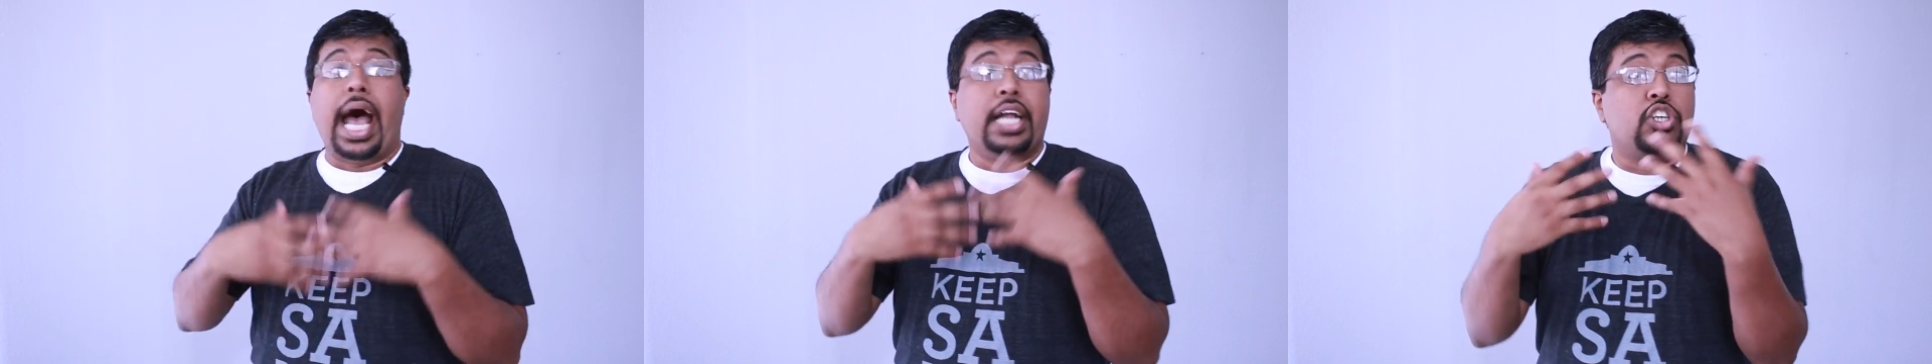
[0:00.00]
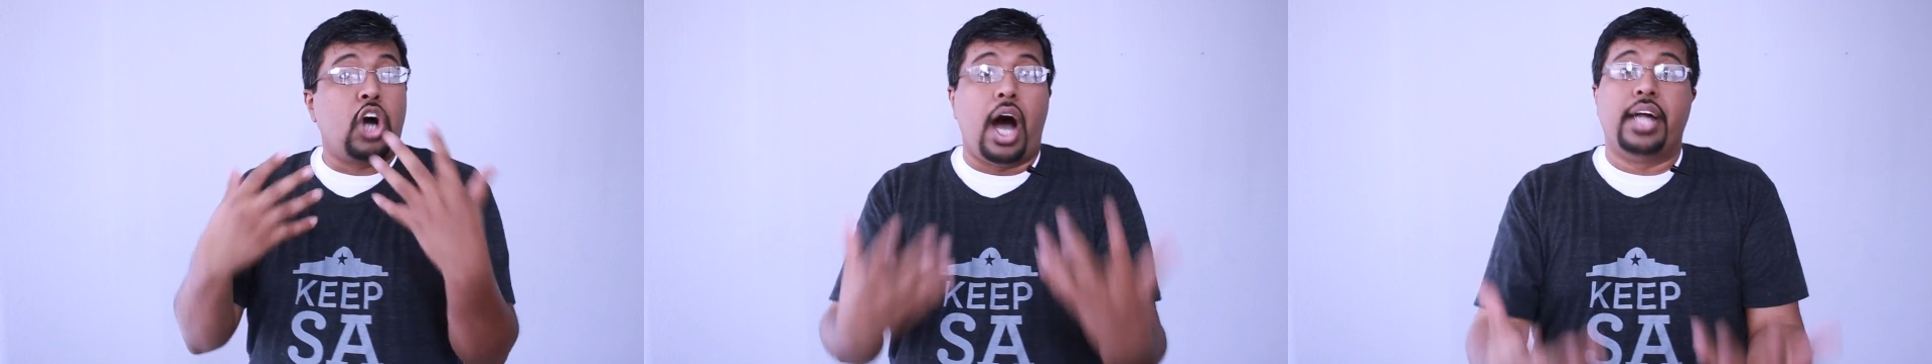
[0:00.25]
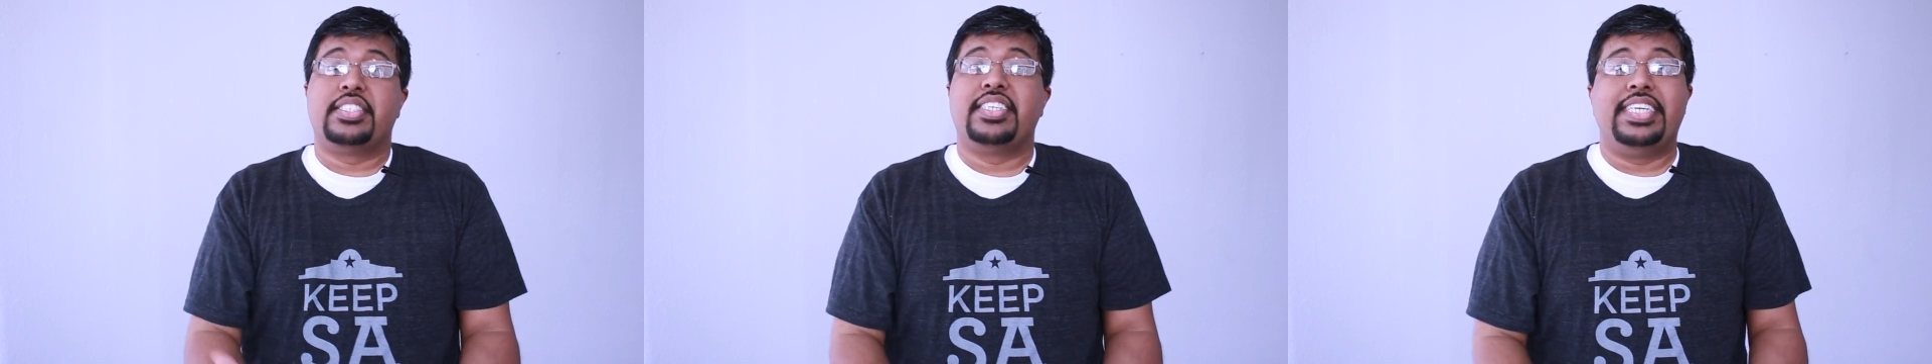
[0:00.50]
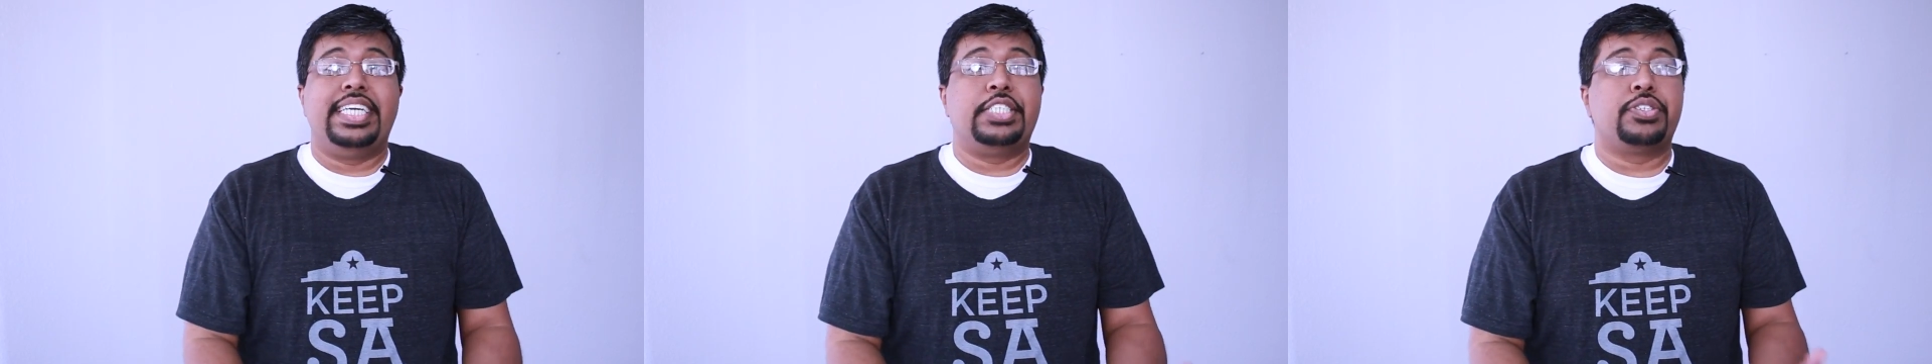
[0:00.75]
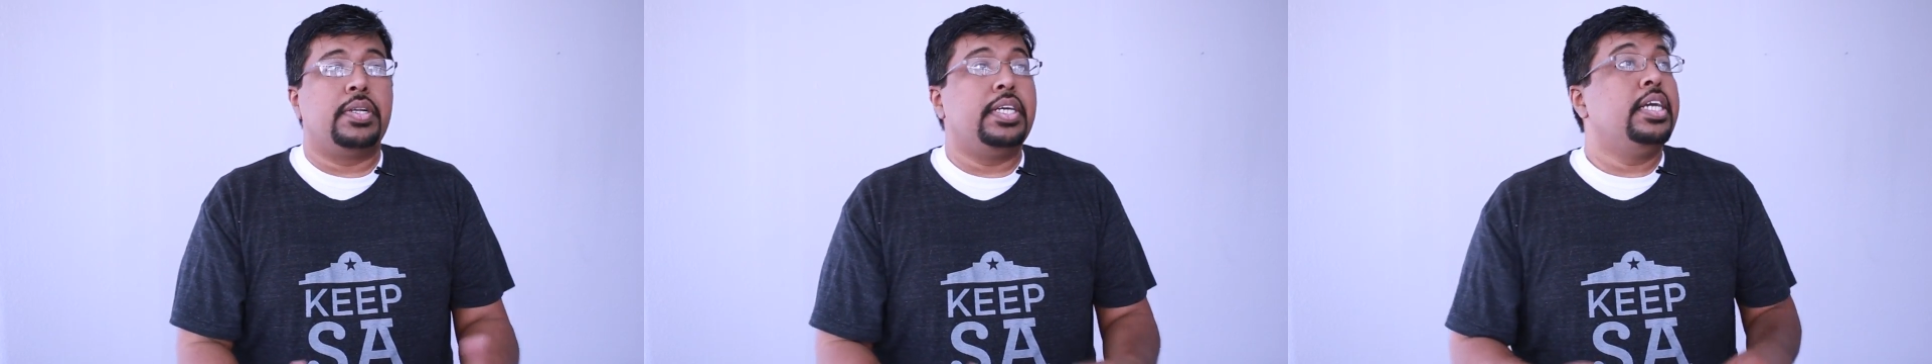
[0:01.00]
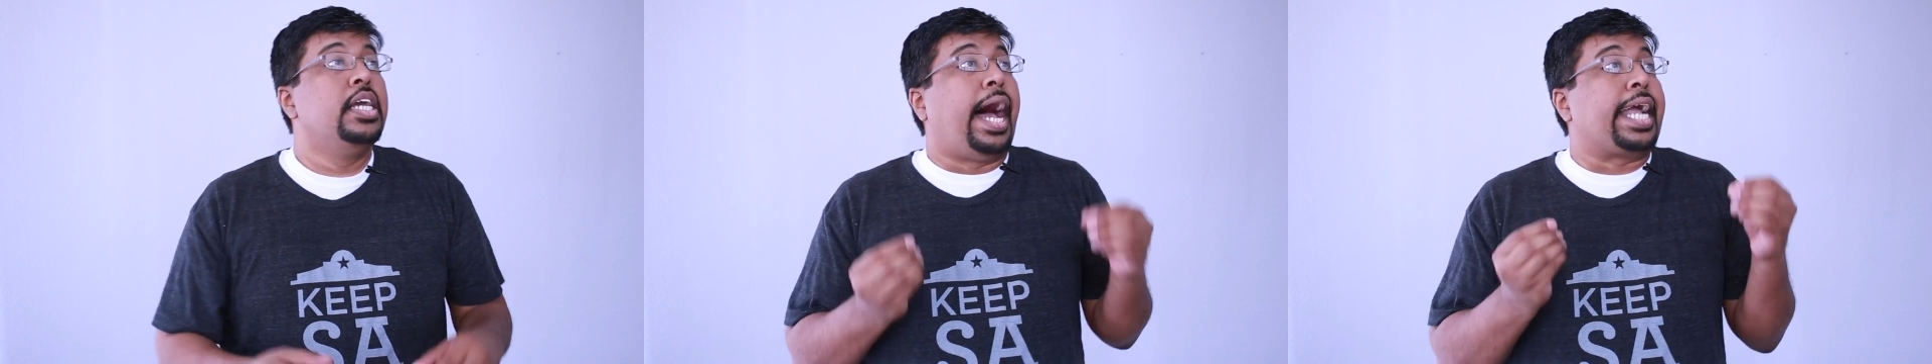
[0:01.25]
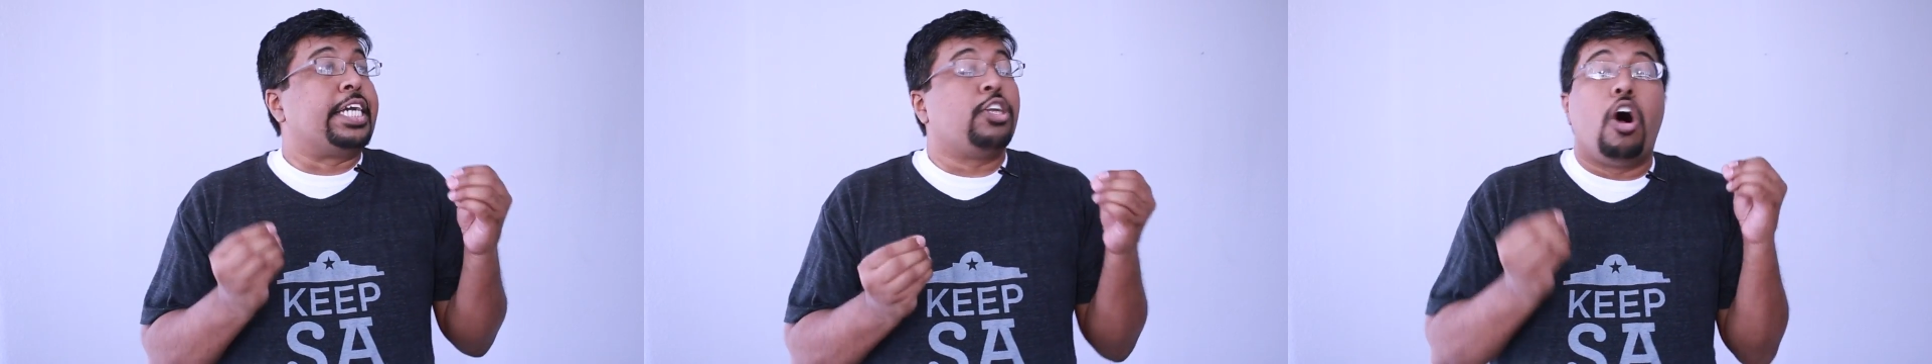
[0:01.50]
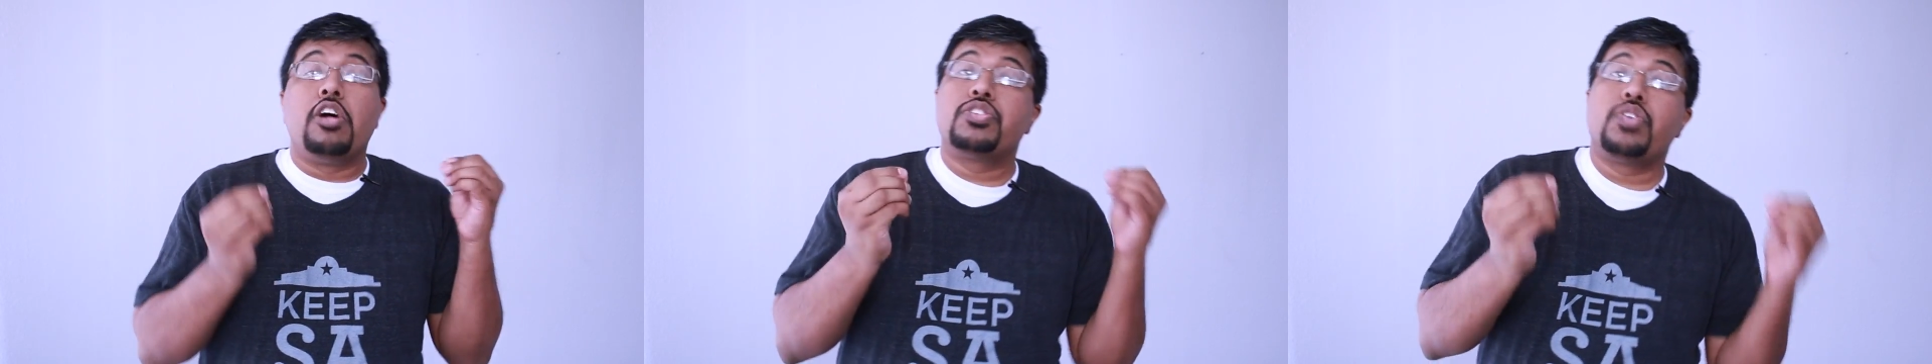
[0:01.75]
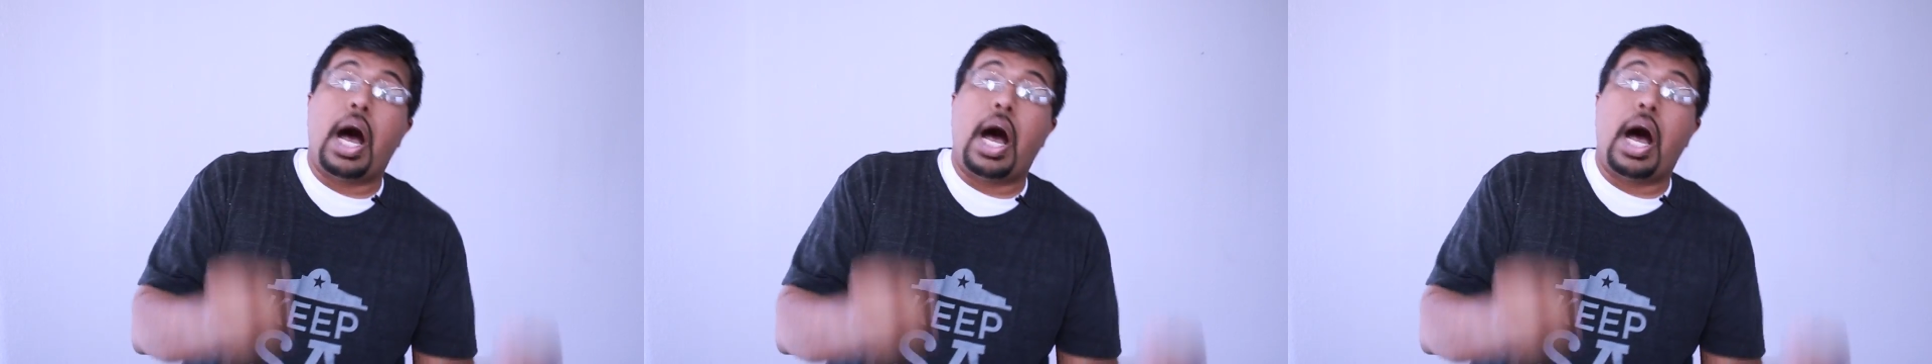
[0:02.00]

add content easily, I can also